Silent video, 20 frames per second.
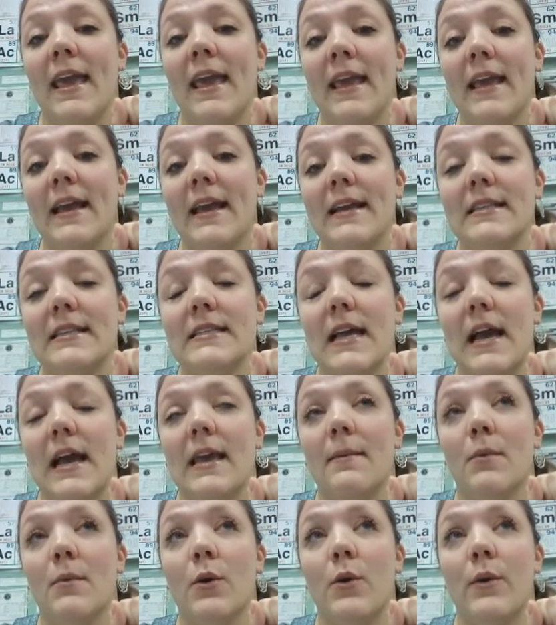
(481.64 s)
and I
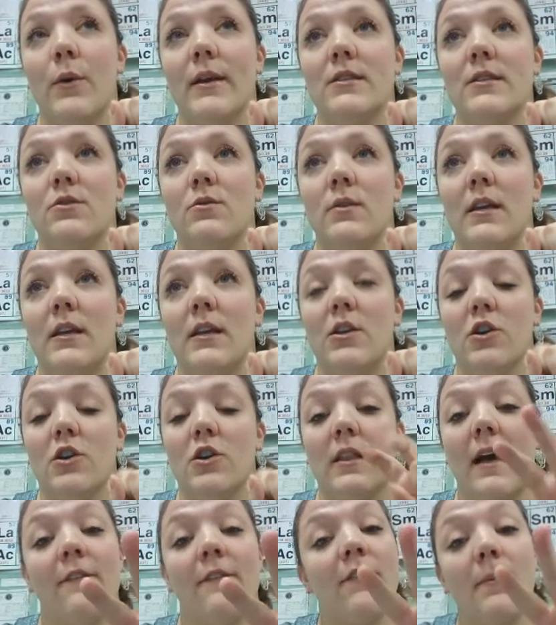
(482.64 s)
am going to need your
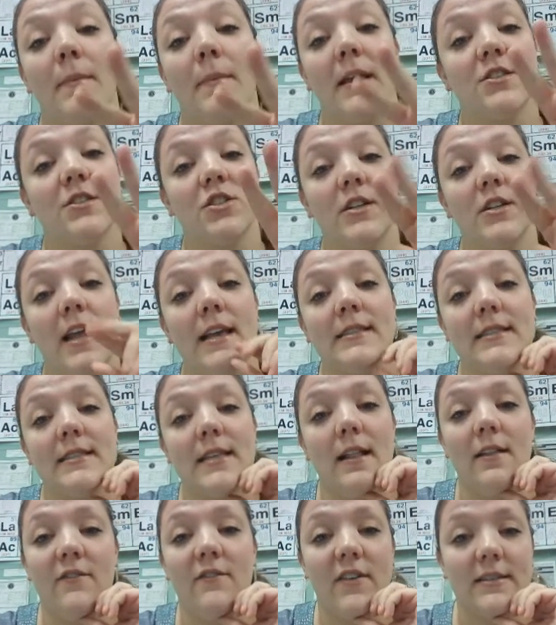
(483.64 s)
lab from yesterday,
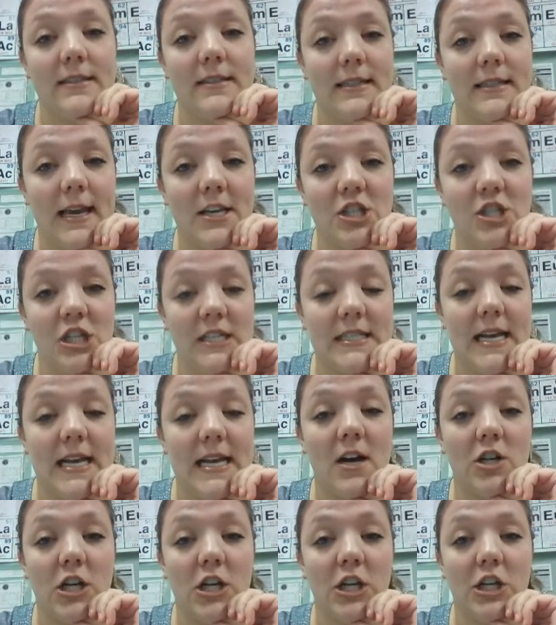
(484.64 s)
cell investigations,
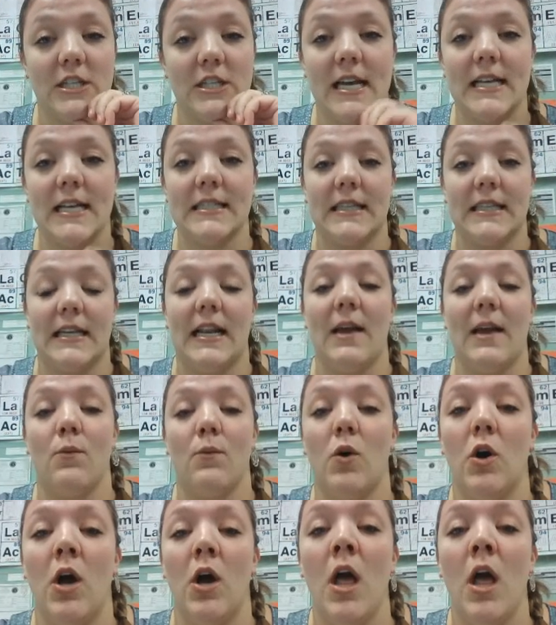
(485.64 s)
out on your desk, and I
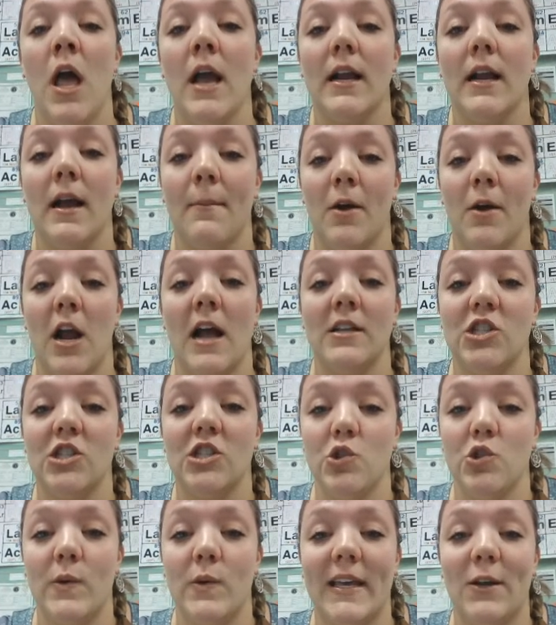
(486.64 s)
will come around
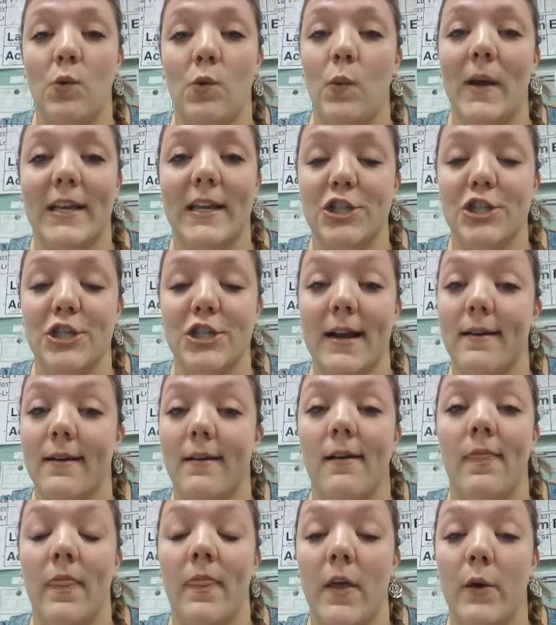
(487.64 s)
and do a quick check
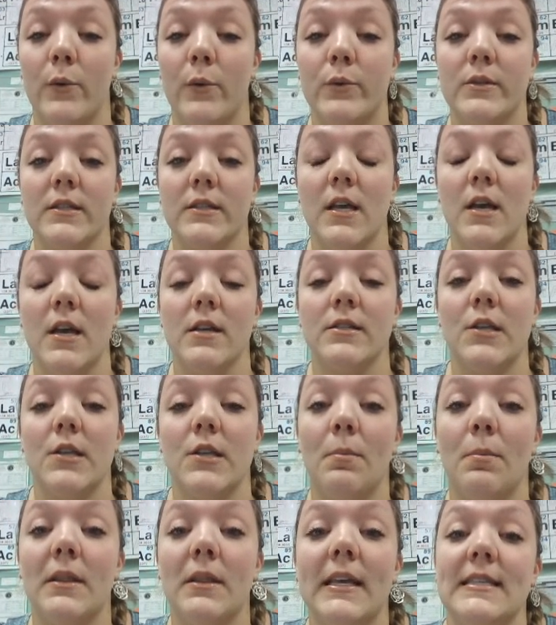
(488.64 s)
on those.
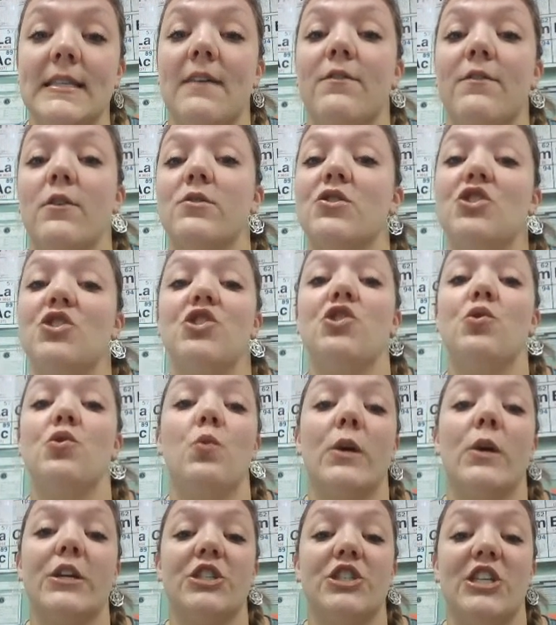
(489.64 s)
So please have those 2
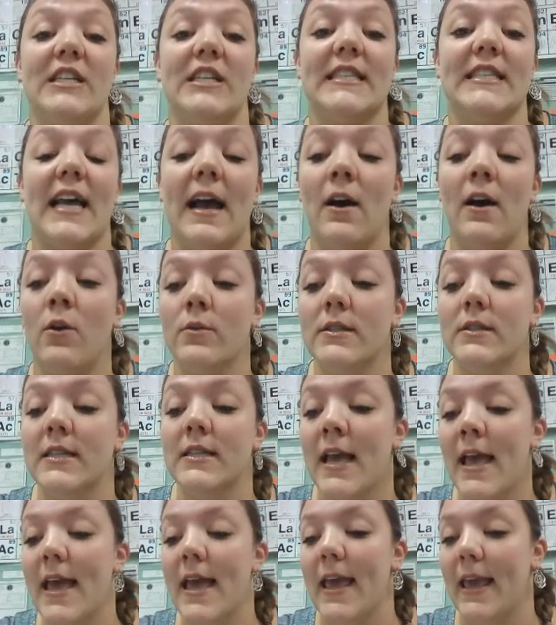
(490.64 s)
worksheets out,
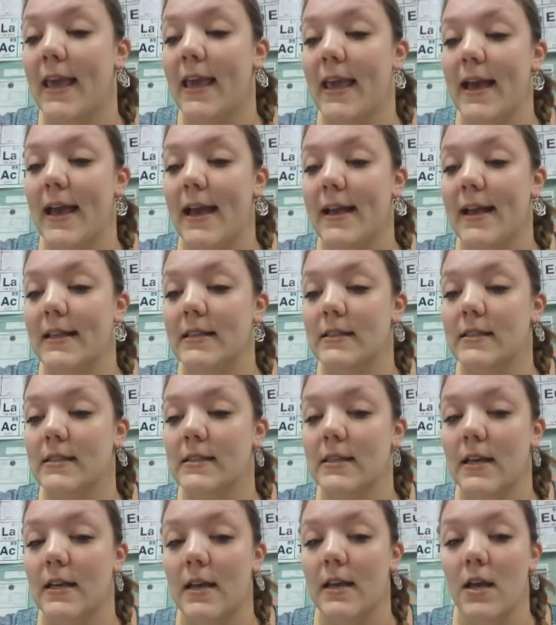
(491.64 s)
and
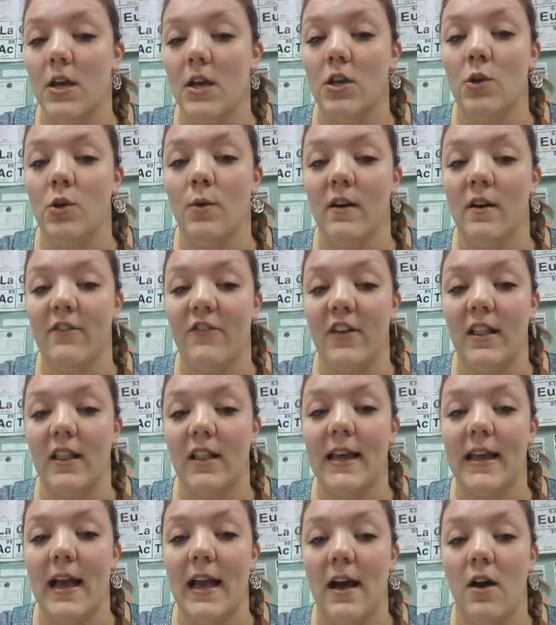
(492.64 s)
you are
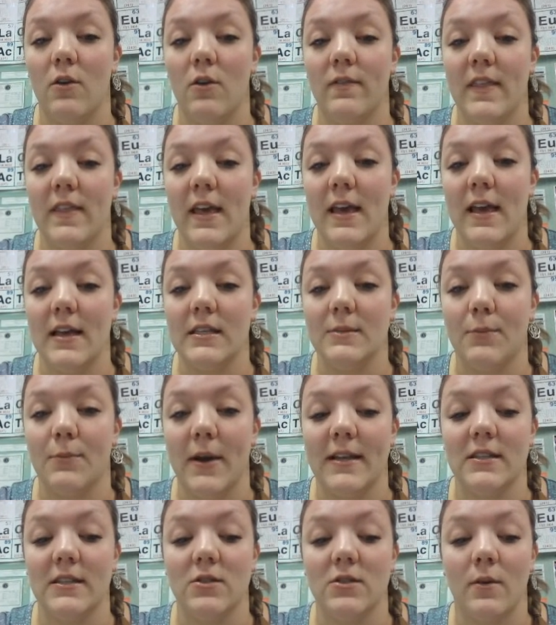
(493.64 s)
filling out this
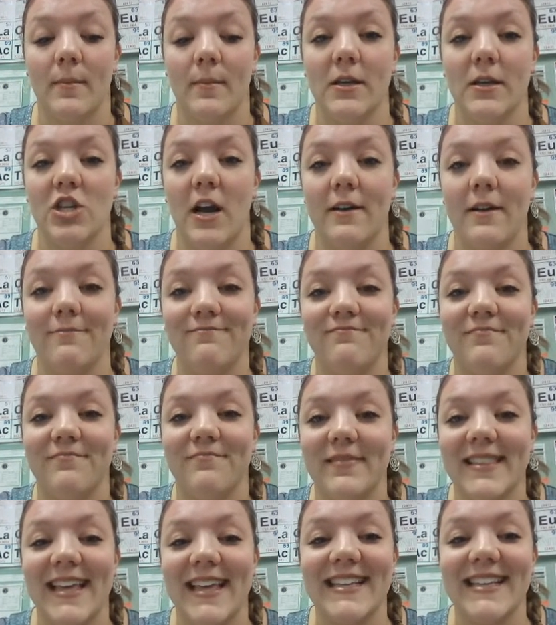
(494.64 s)
brainstorming chart.
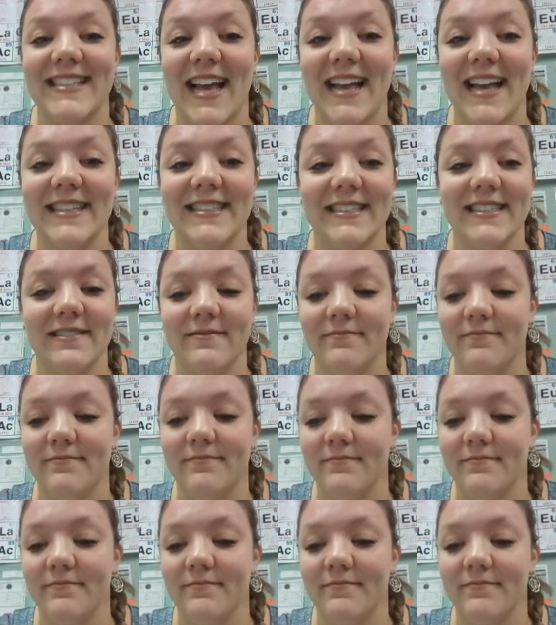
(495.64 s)
Thanks, guys.